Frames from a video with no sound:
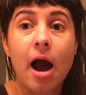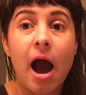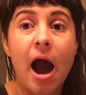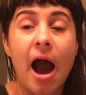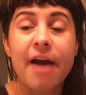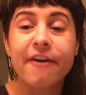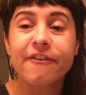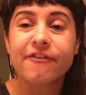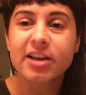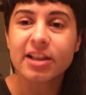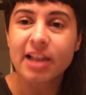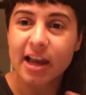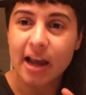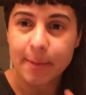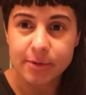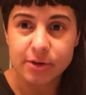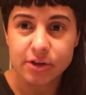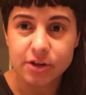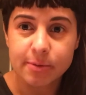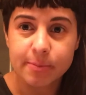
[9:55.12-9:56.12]
I feel like
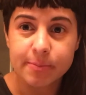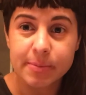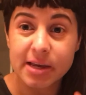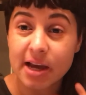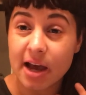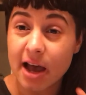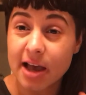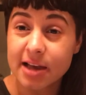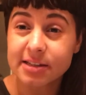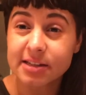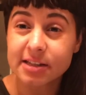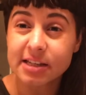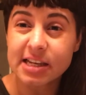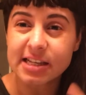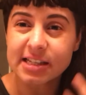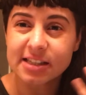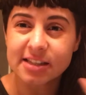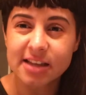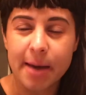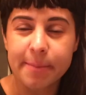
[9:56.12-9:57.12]
because he
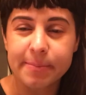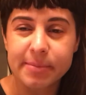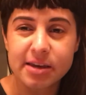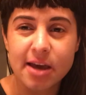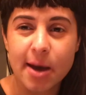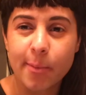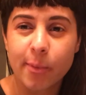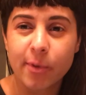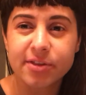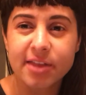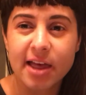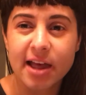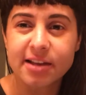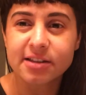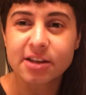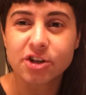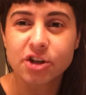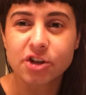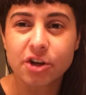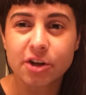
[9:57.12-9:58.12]
set me up with
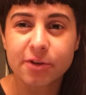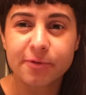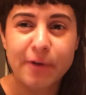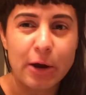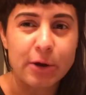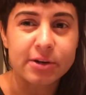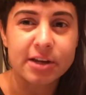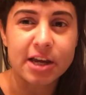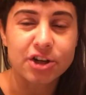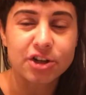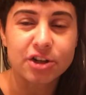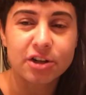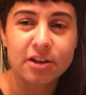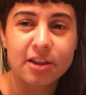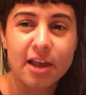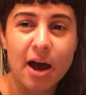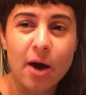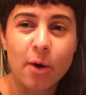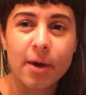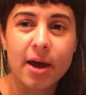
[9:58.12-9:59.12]
such a good foundation in
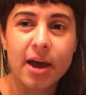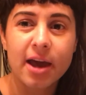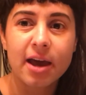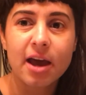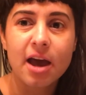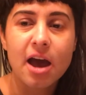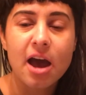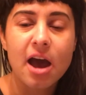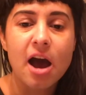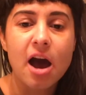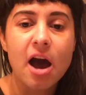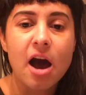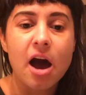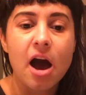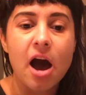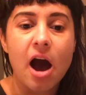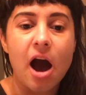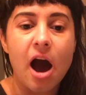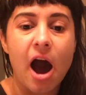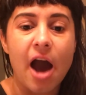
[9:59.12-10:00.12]
that way,
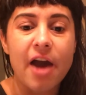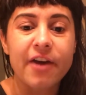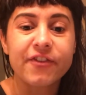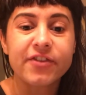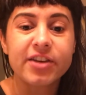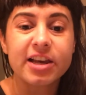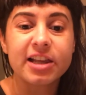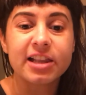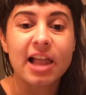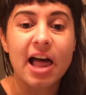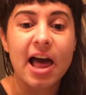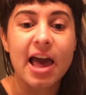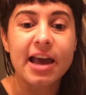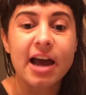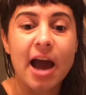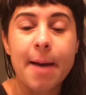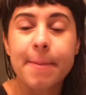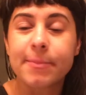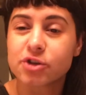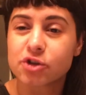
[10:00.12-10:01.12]
I feel
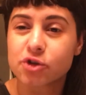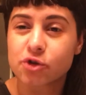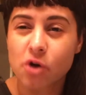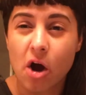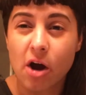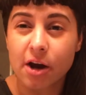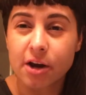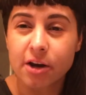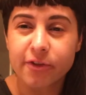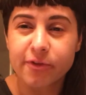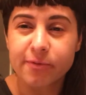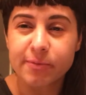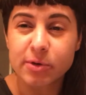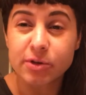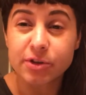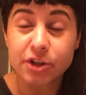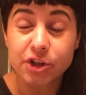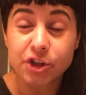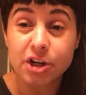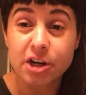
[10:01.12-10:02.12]
like I'm a strong enough
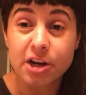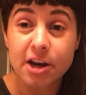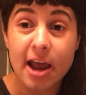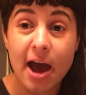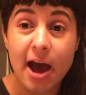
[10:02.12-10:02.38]
musician